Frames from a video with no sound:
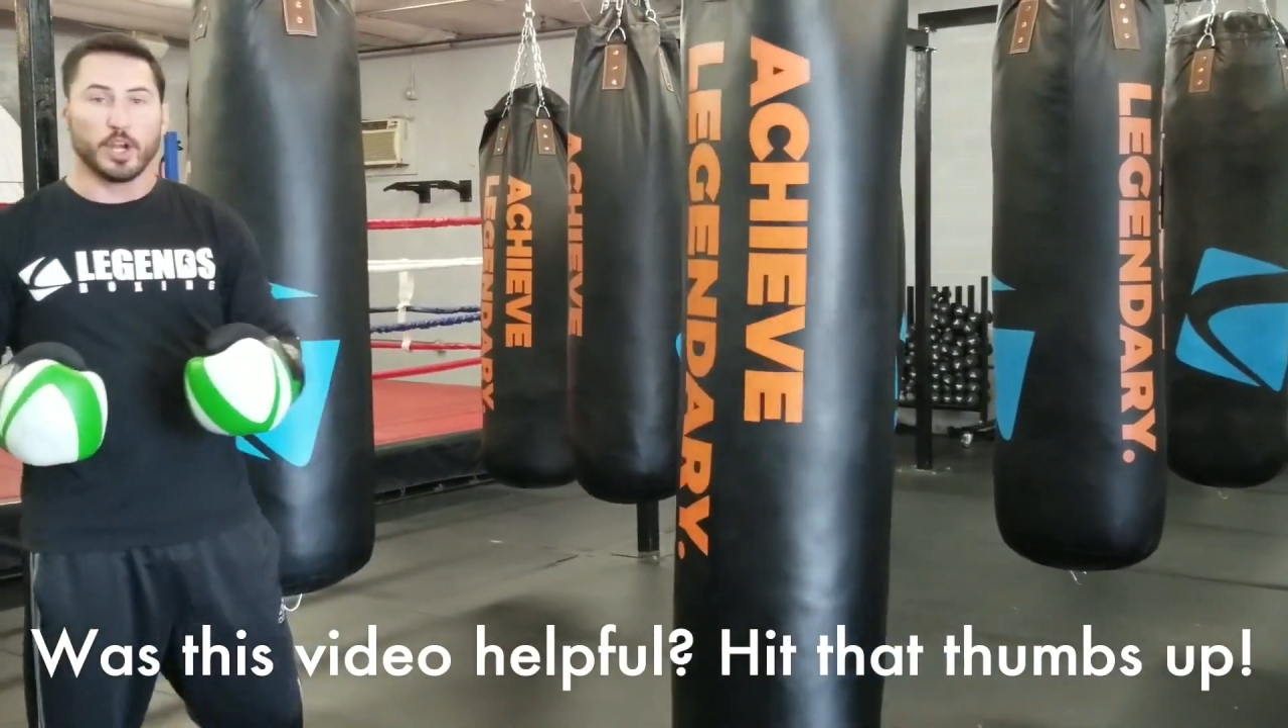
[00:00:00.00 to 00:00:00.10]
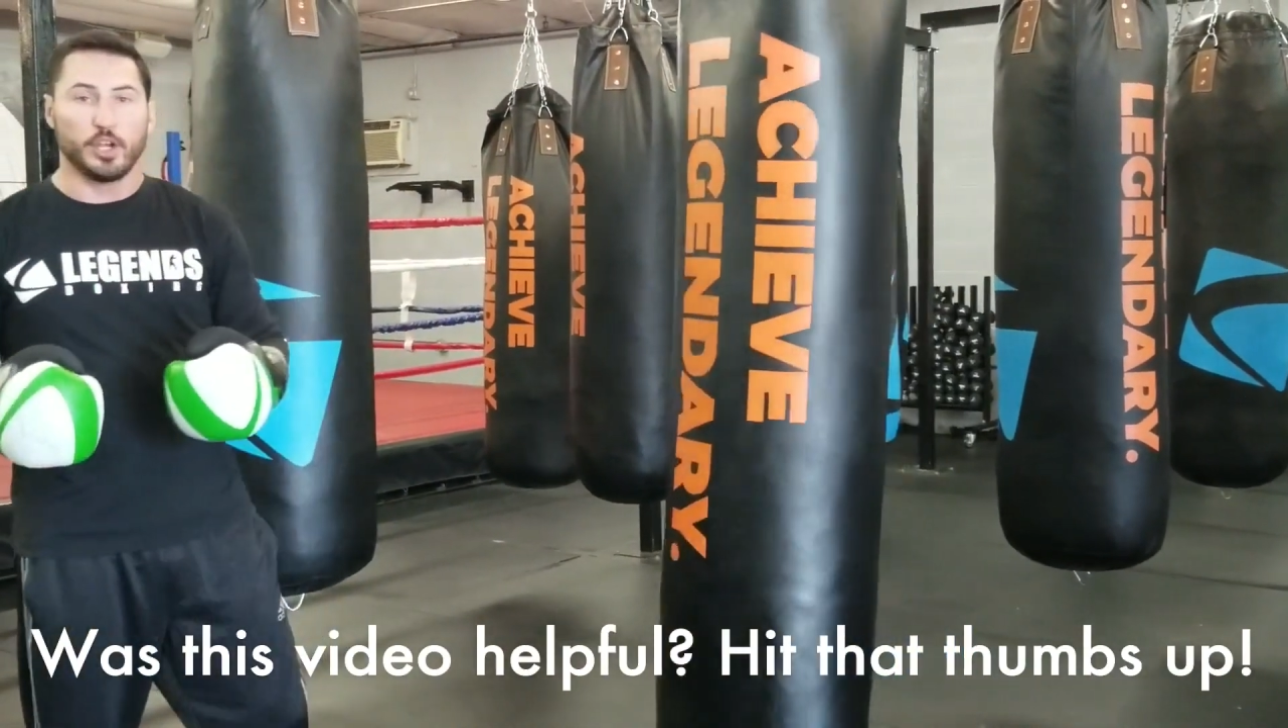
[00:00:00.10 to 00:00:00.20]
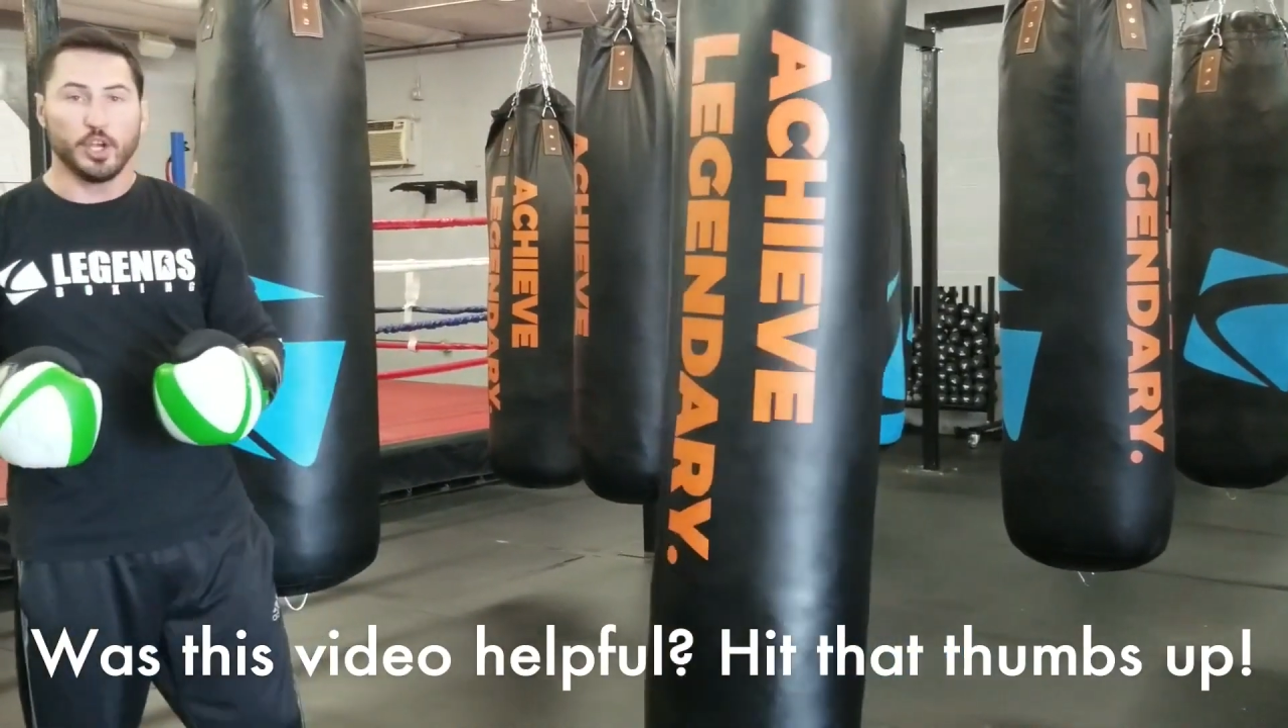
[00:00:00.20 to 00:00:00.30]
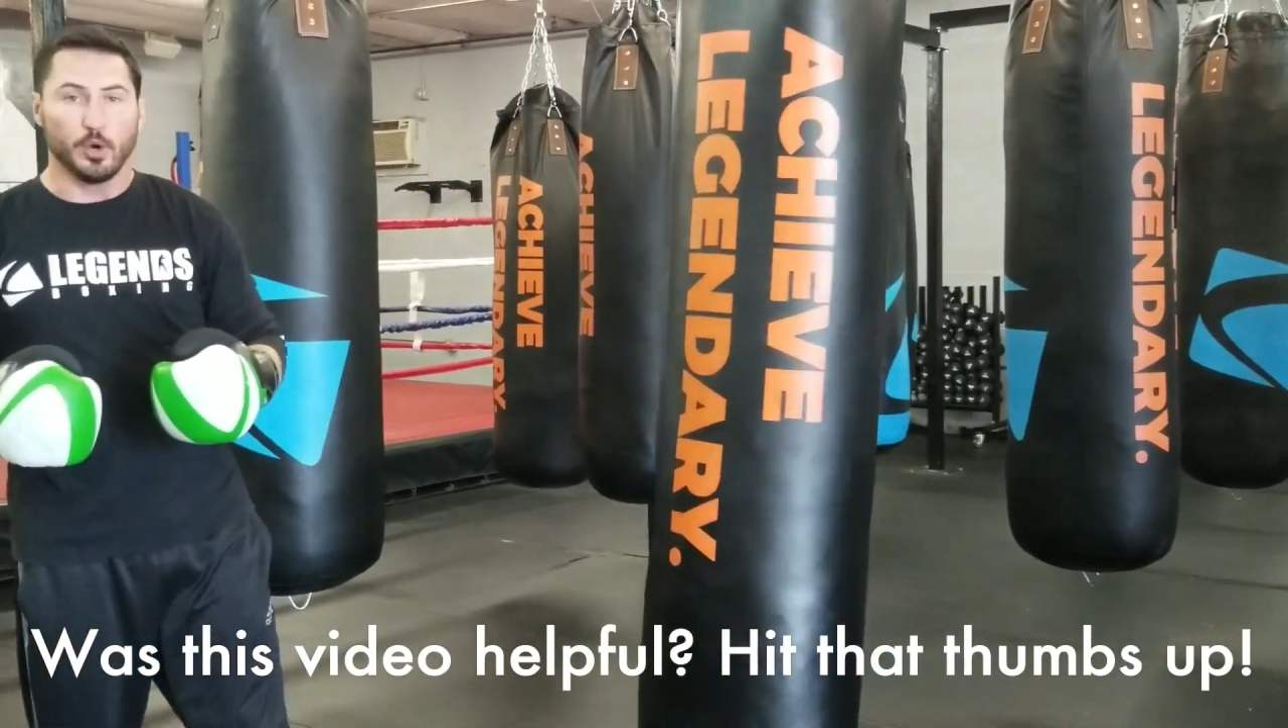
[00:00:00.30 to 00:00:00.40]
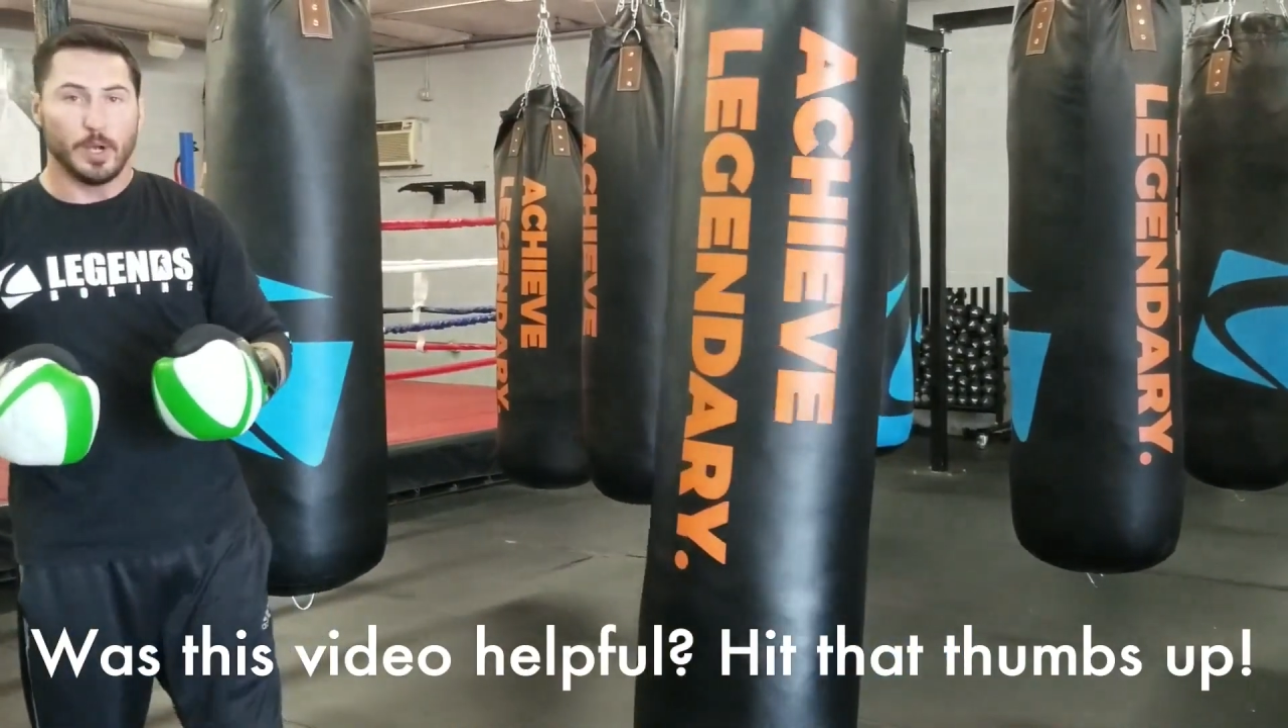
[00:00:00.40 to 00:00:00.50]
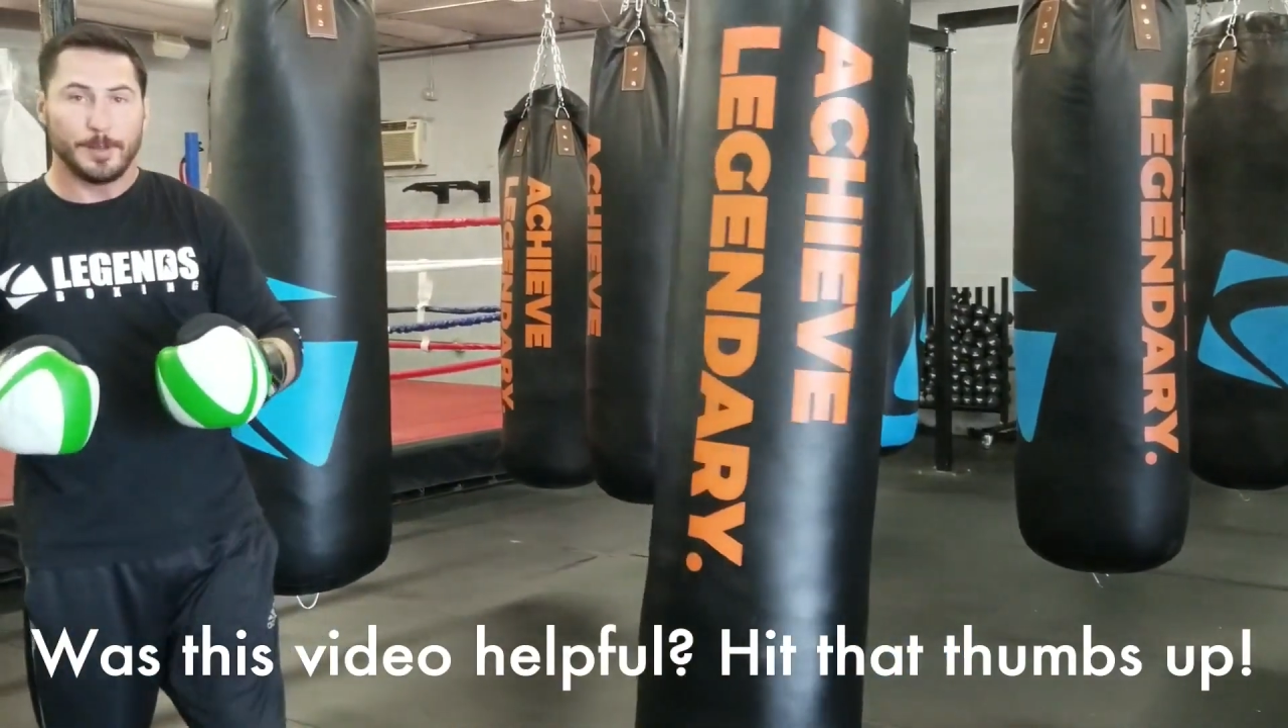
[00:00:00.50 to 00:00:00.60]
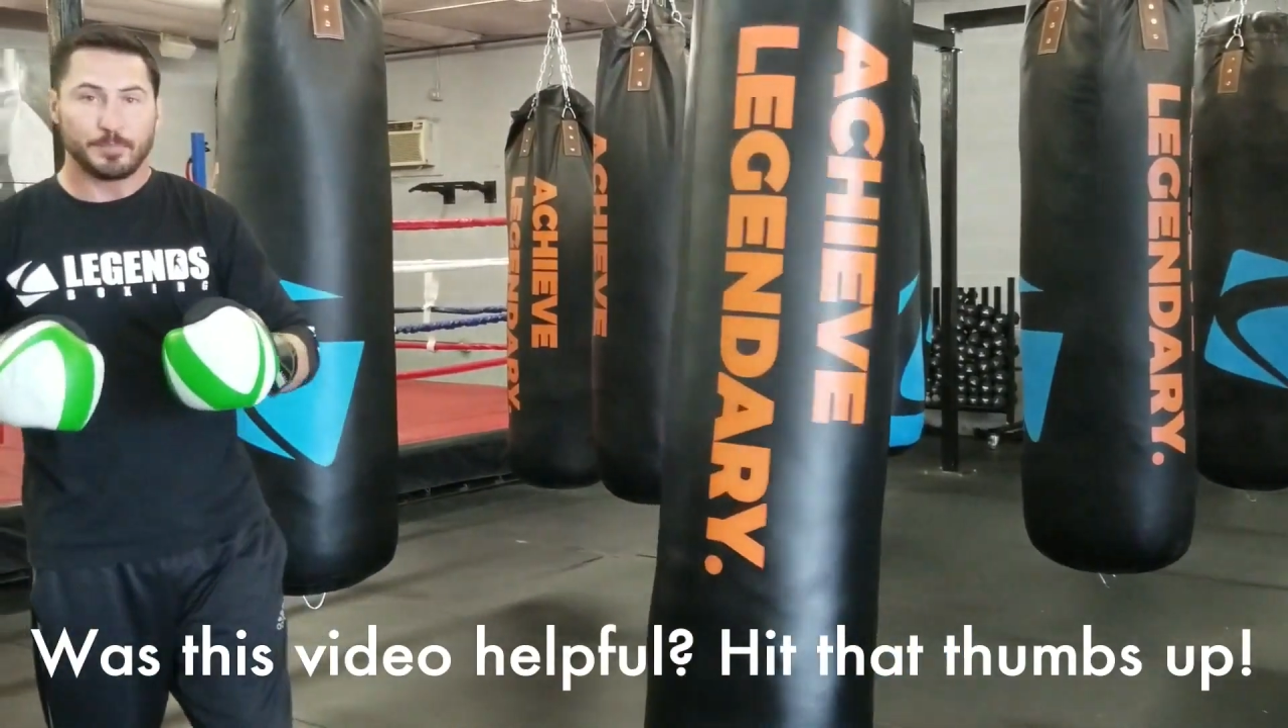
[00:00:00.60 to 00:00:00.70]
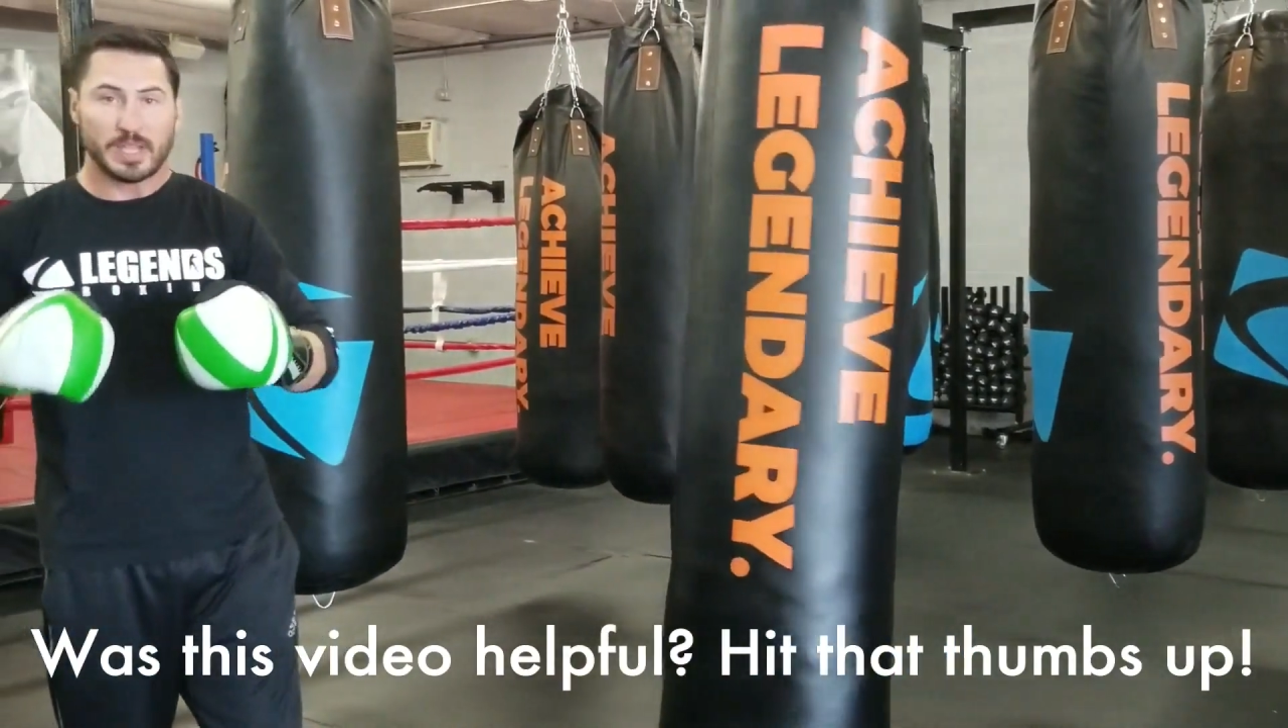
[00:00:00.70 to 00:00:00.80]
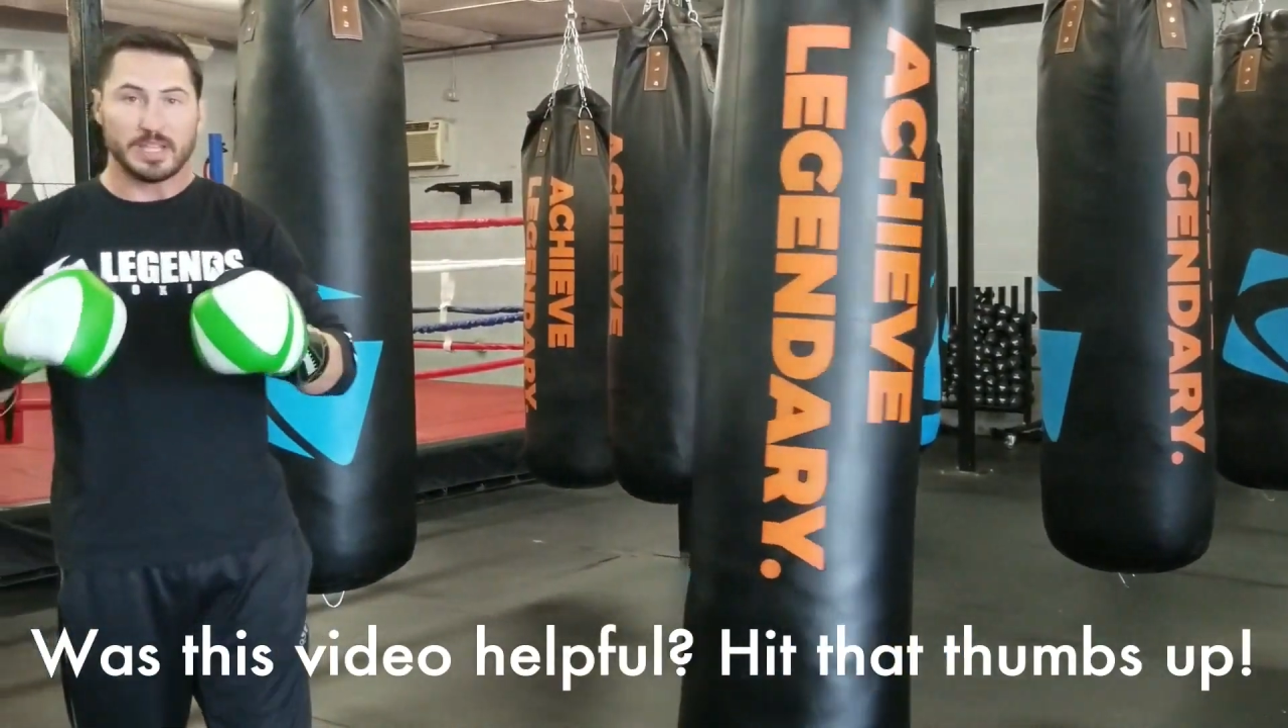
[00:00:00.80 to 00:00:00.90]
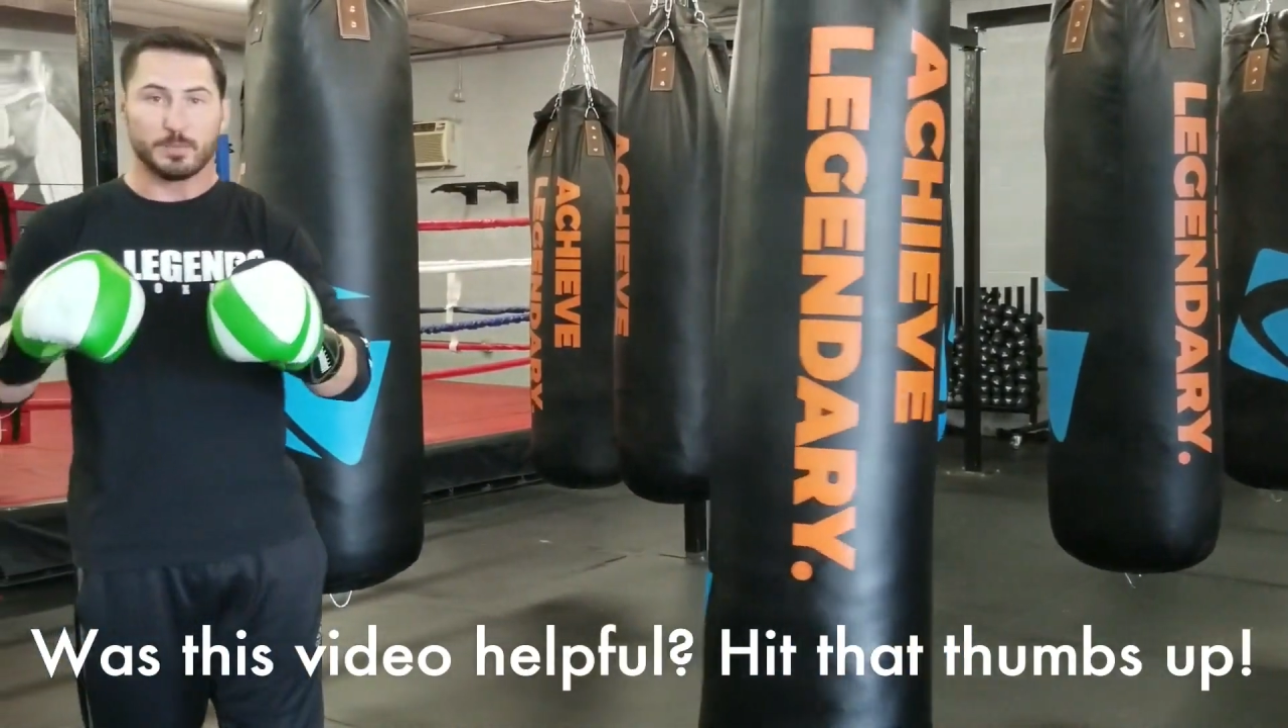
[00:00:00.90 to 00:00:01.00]
to do
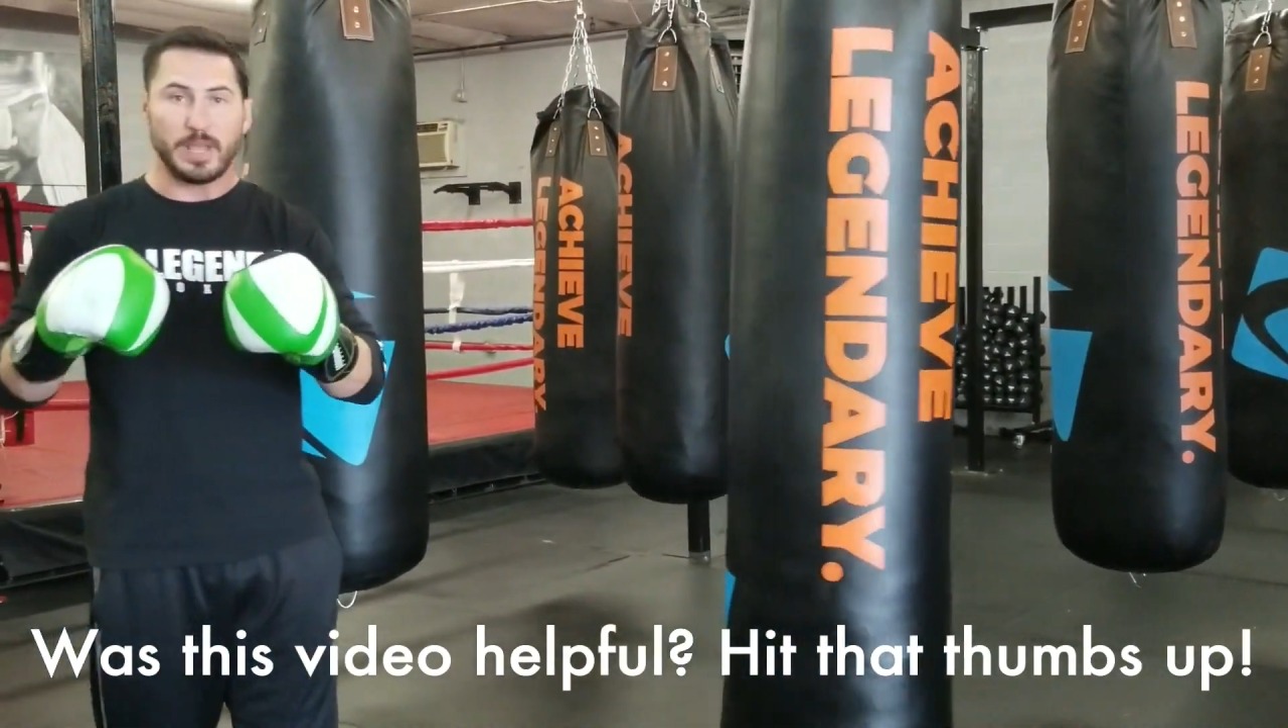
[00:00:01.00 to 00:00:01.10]
is